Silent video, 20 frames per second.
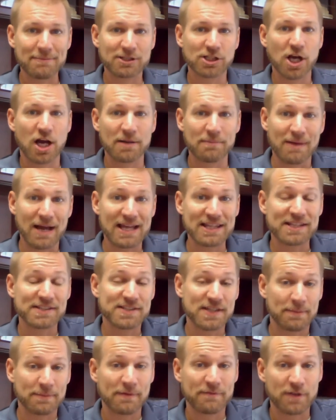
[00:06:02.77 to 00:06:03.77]
had gone by that
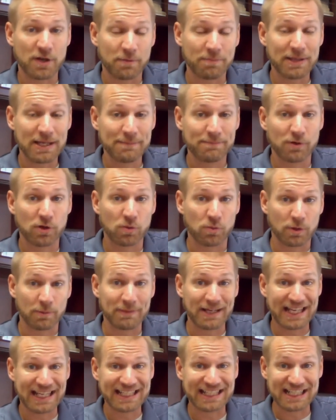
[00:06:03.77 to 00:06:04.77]
some of their people were
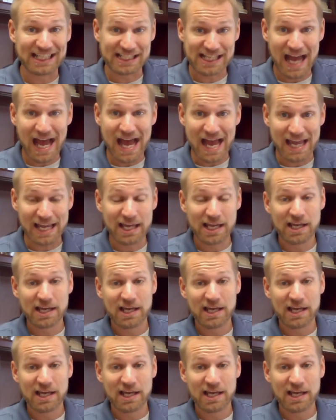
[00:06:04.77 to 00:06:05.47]
beginning to die.